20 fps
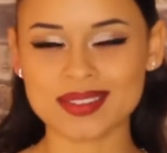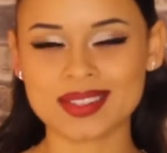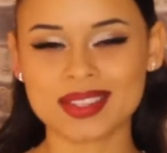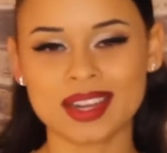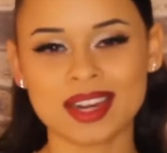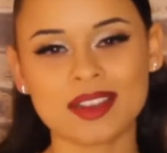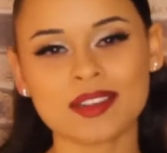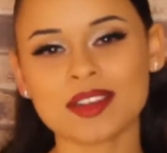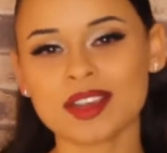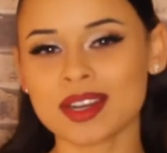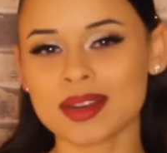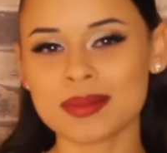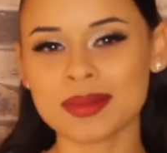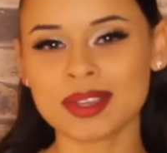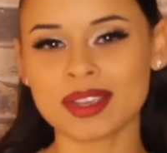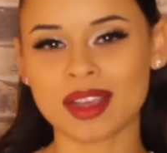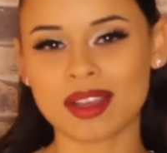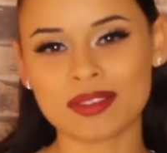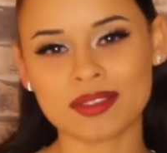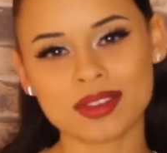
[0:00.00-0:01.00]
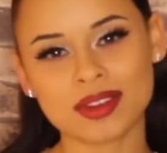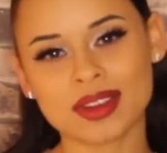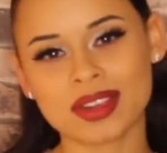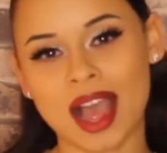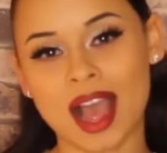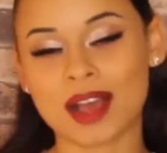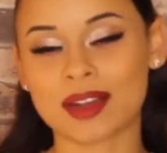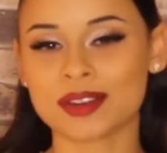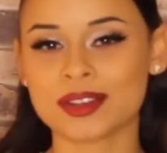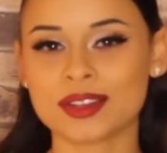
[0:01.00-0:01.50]
Today we're going to be covering
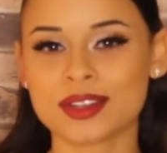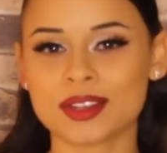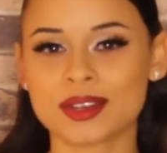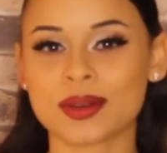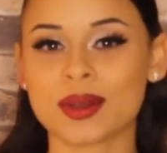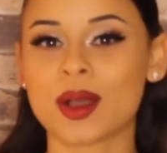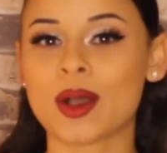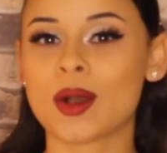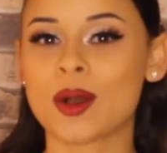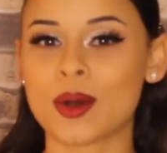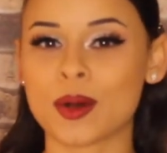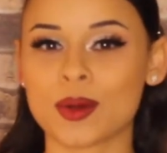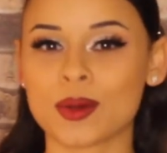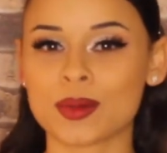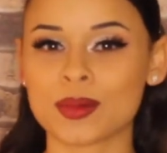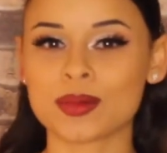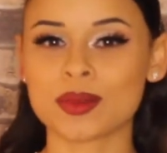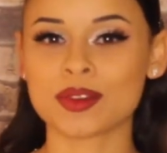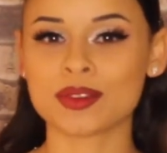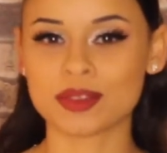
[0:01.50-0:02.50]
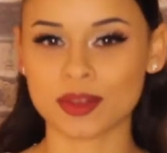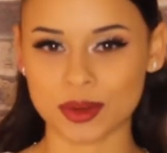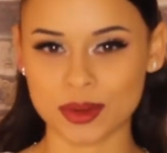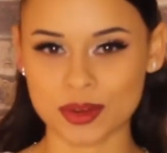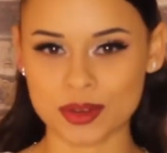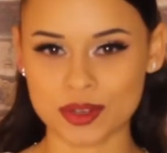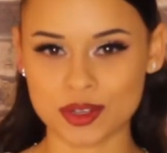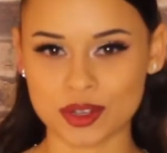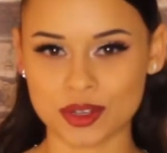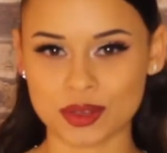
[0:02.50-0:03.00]
how to do a home
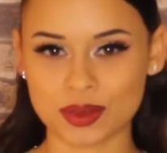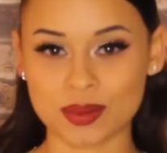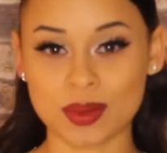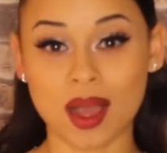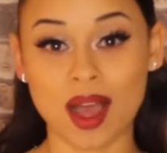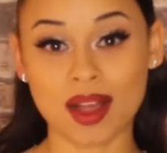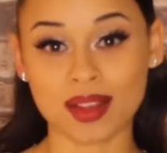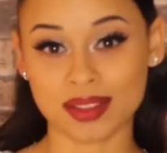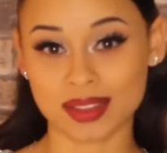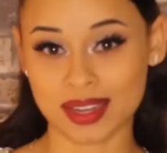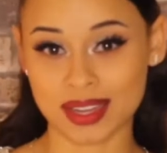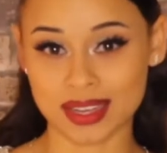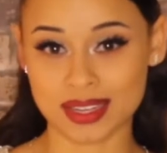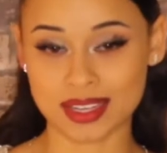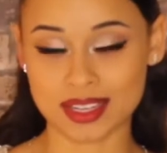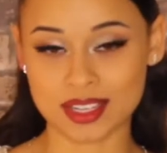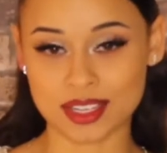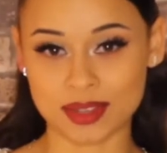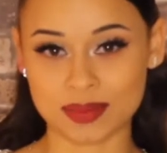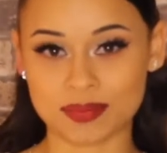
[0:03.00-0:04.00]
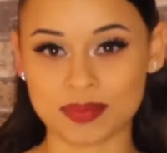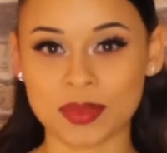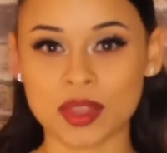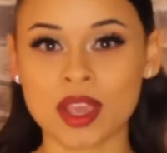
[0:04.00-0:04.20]
photo shoot holiday edition.